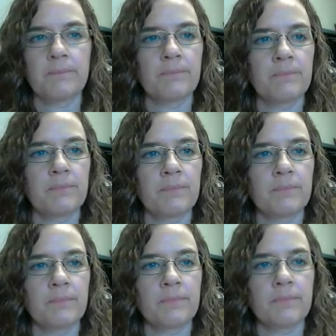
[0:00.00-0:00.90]

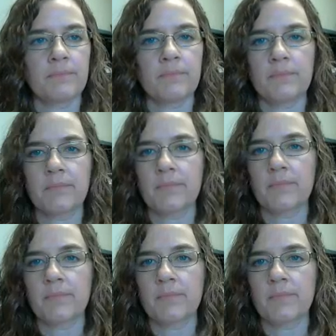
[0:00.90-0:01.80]

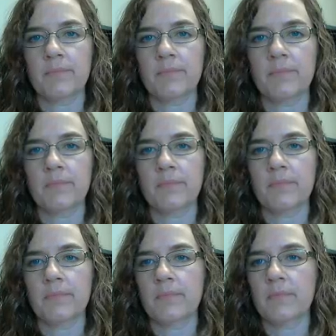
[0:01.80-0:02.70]

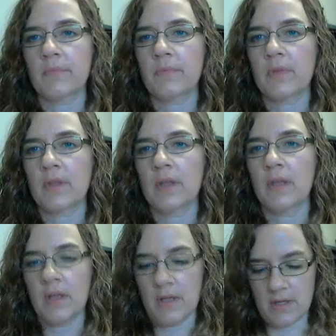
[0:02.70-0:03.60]

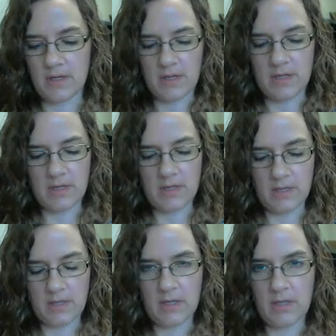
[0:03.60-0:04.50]

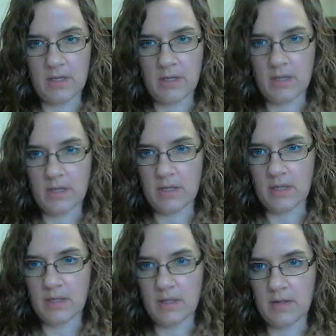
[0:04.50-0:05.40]

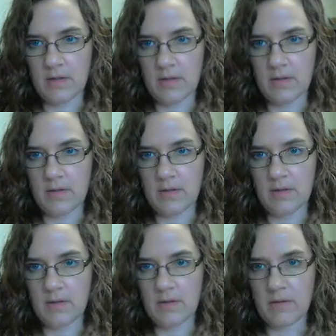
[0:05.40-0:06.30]

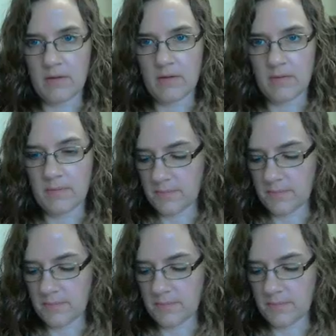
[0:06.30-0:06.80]
Nobody speaks.